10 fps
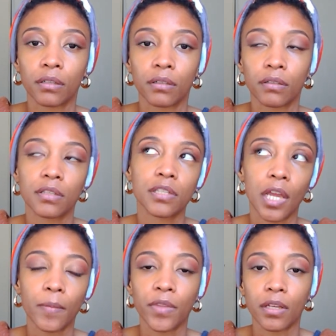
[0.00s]
the
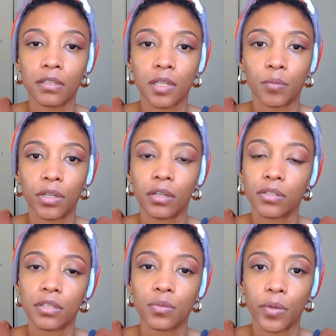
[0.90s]
same thing someone else
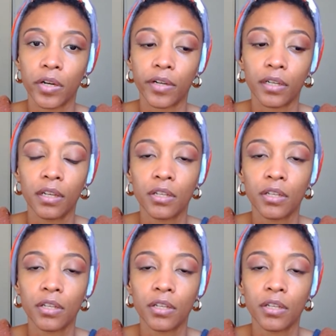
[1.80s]
is wearing.